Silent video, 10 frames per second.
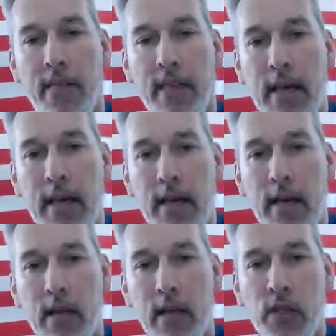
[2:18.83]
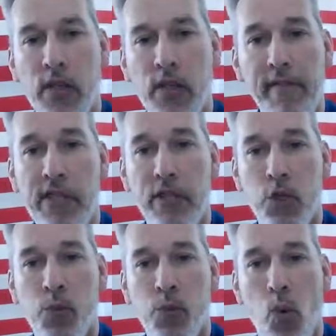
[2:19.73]
The 7
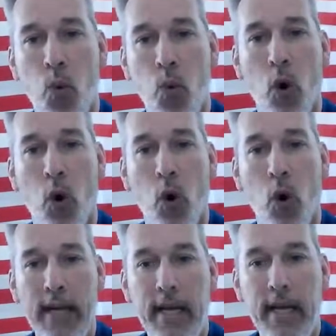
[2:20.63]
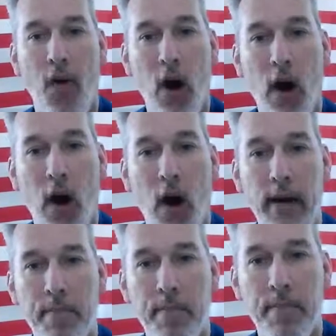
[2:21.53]
Years' War is fought
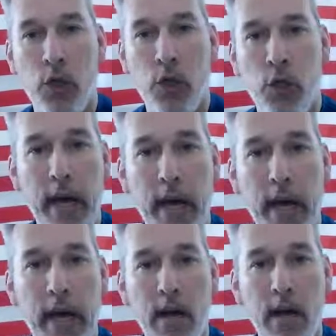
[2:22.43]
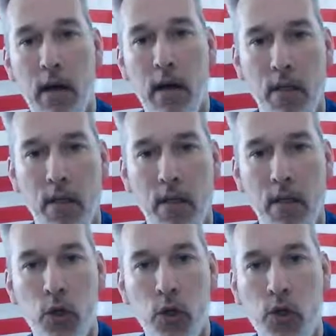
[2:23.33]
between
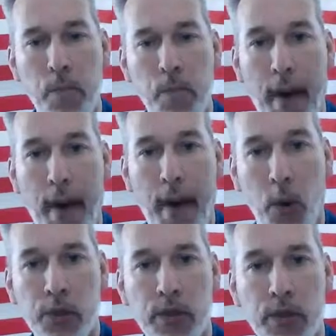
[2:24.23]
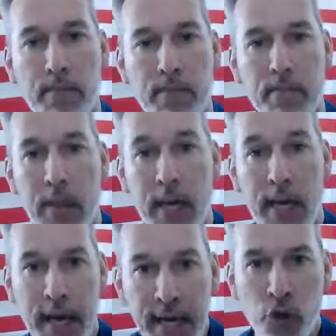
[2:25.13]
those superpowers,
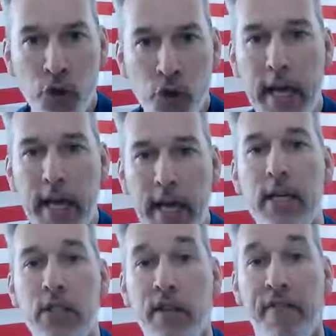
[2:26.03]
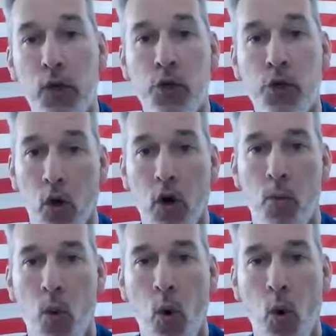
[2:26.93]
and it truly is the First World
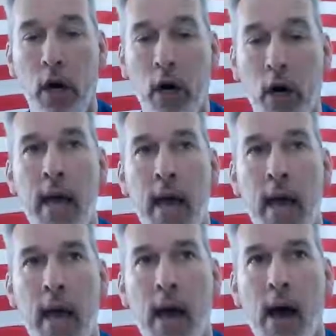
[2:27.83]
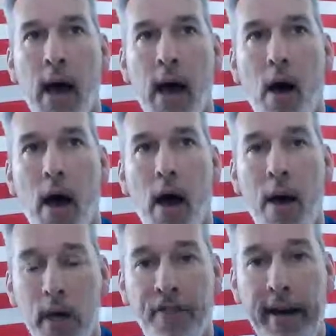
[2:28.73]
War. And what
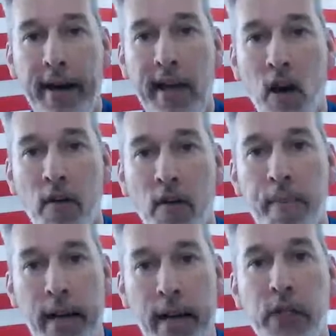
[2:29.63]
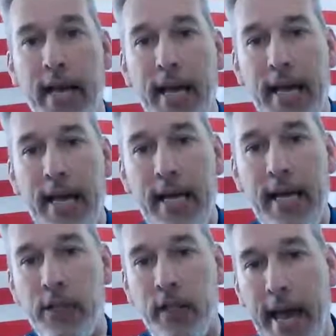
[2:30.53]
they're fighting over basically
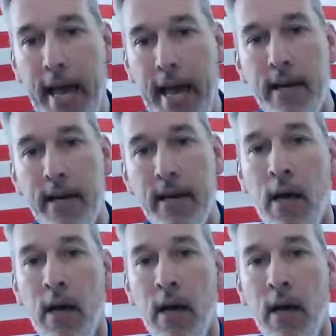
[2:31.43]
is land